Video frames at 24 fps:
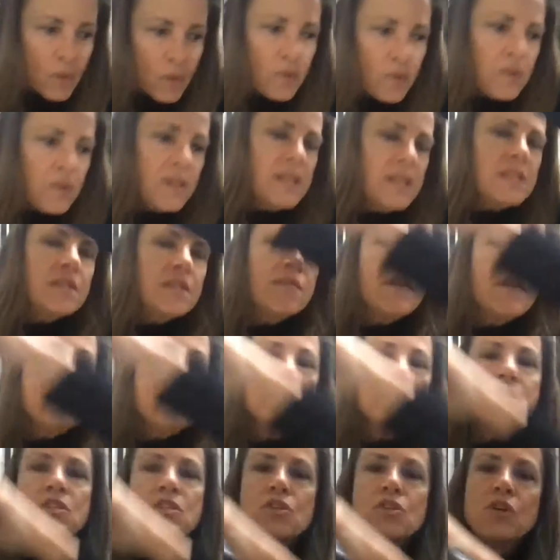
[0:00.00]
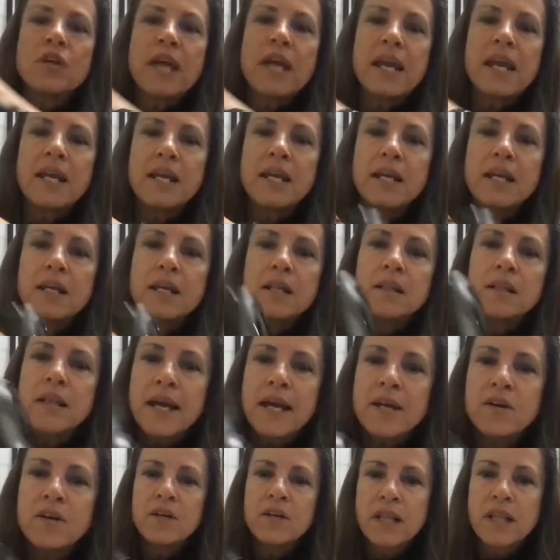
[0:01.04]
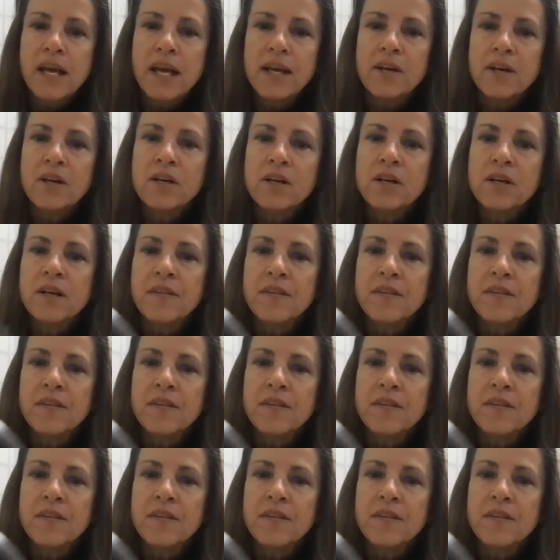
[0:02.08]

these devices are getting lighter lighter,